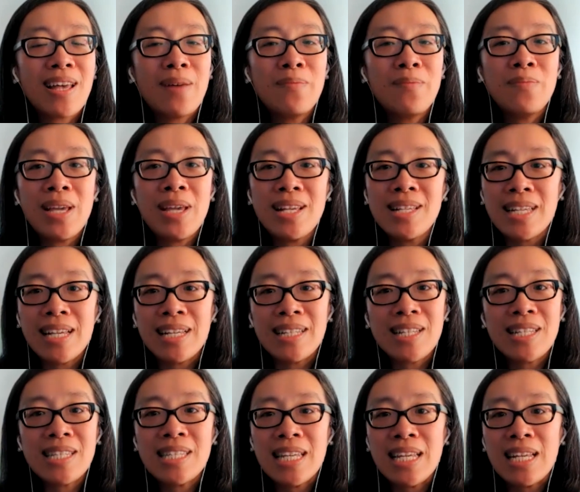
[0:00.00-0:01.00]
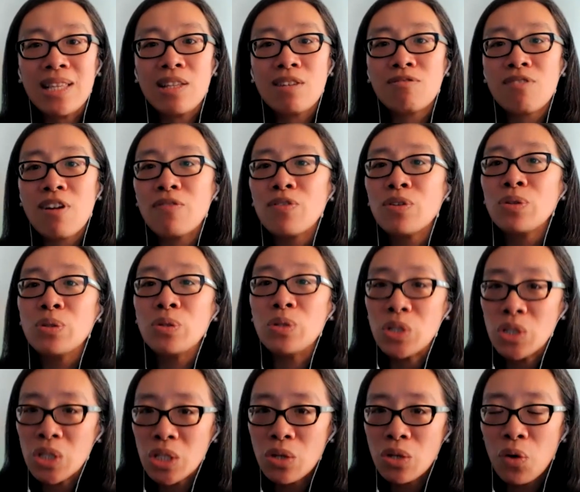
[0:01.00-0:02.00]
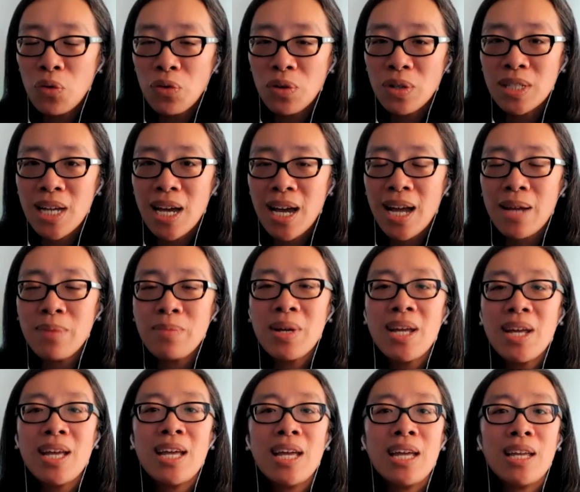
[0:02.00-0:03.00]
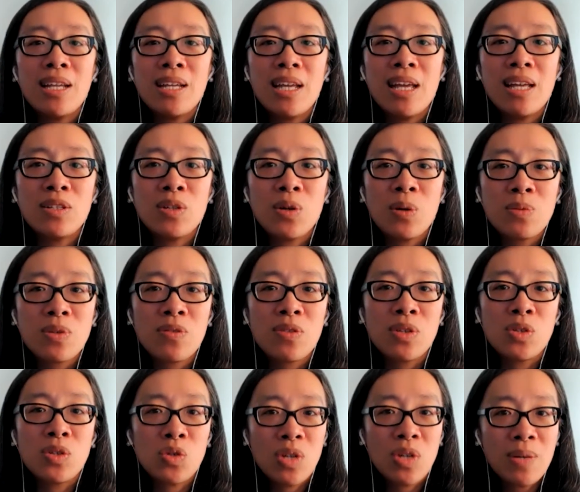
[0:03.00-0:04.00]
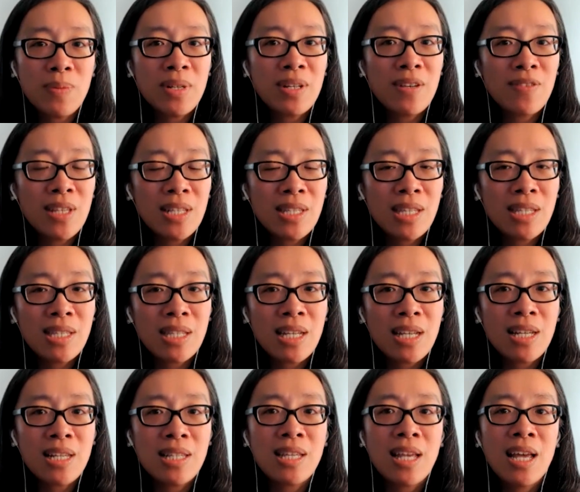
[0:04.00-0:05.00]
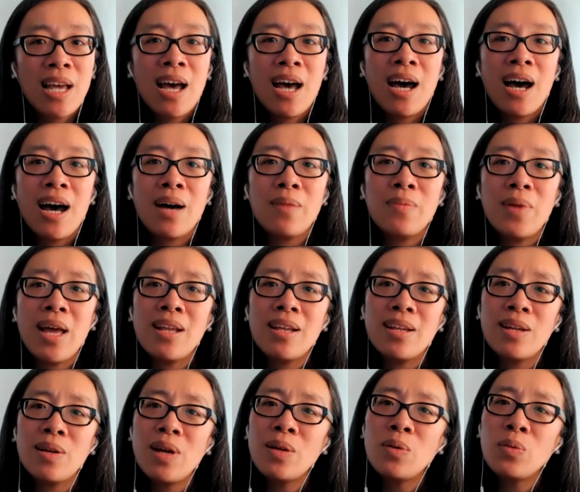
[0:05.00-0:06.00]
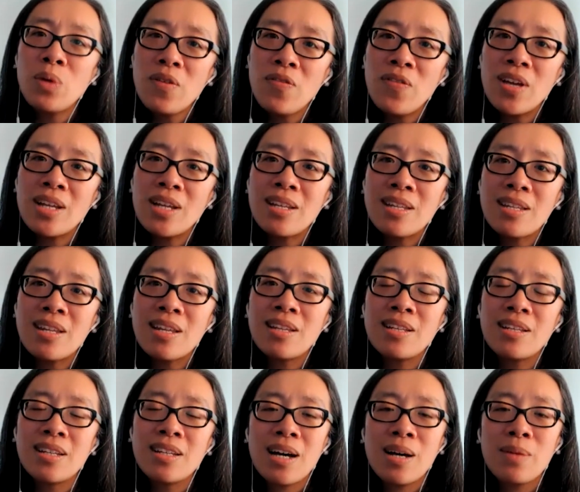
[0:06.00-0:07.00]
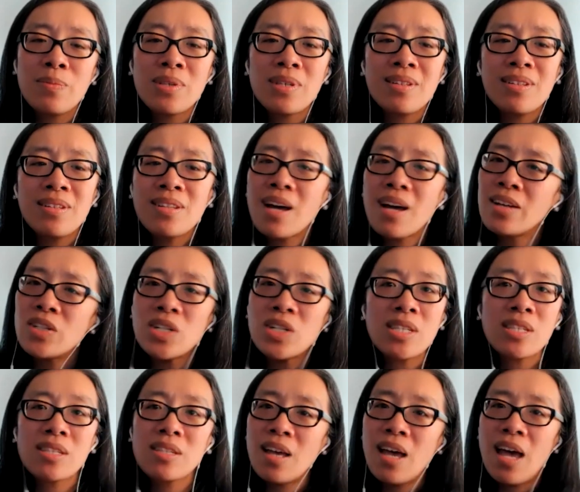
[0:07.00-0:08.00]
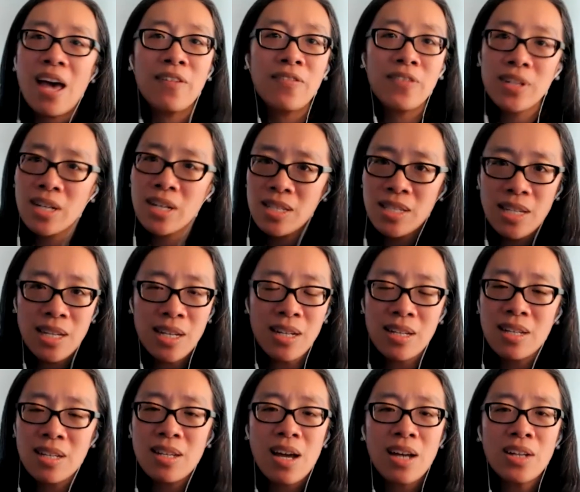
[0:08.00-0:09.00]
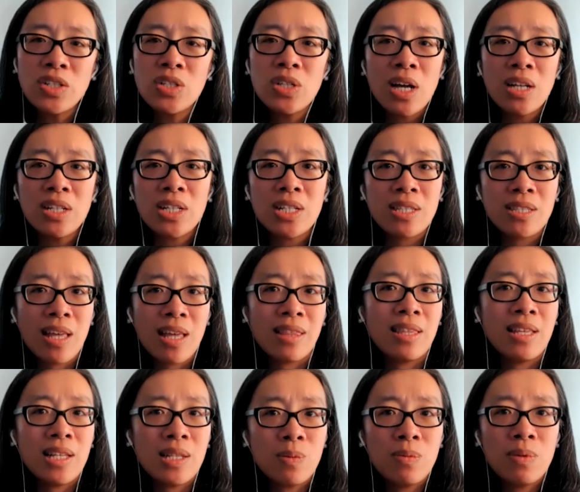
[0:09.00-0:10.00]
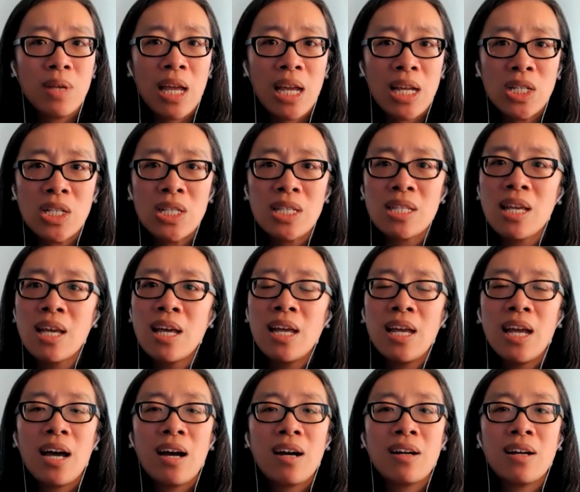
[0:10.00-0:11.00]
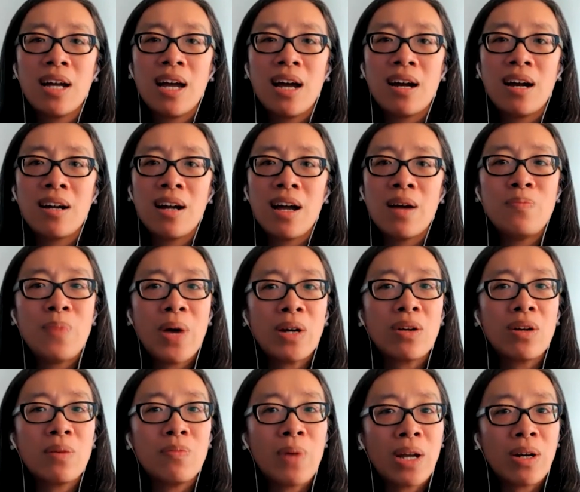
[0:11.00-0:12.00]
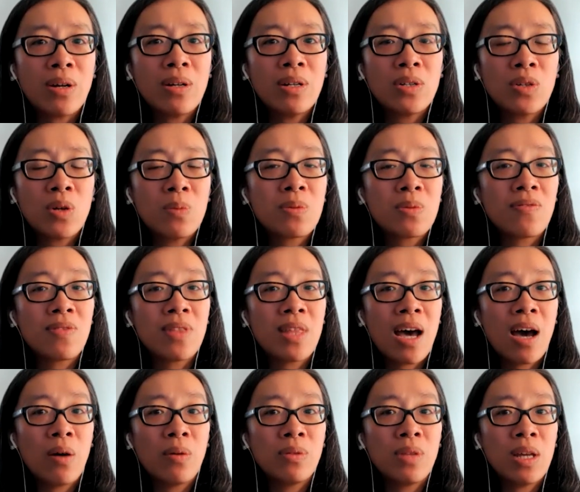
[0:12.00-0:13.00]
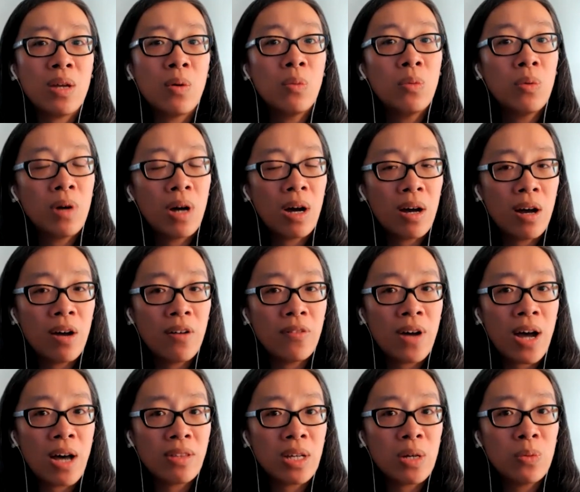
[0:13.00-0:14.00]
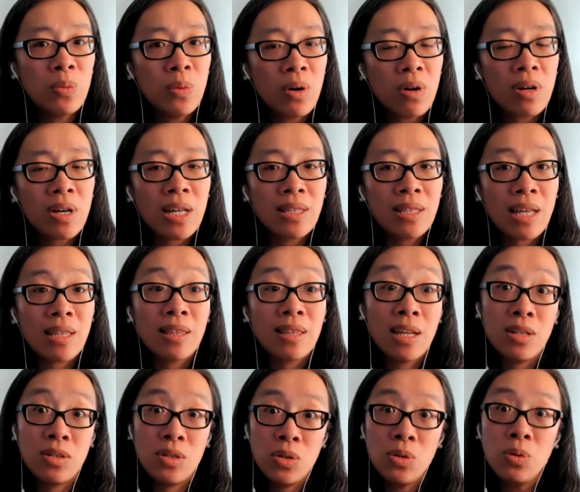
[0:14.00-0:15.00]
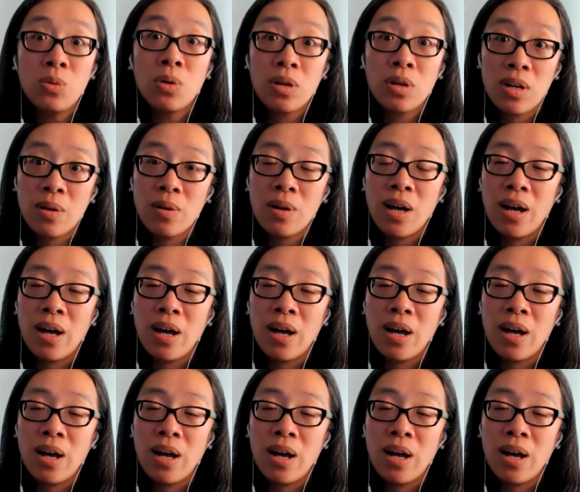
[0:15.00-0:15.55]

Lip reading: amazing to seeing the revolution over time in terms of the treatment of this disease. And with it comes not just efficacy, not just that these agents are better and better in terms of how they work and that they do work,